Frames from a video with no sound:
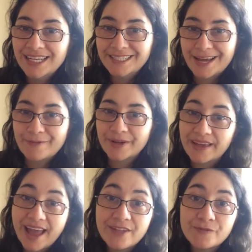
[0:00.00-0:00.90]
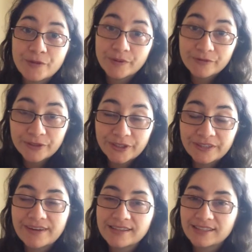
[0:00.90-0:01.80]
to get what you can from your
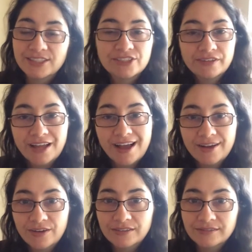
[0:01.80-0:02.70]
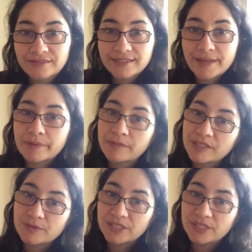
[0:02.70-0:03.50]
food rather than to rely on supplements,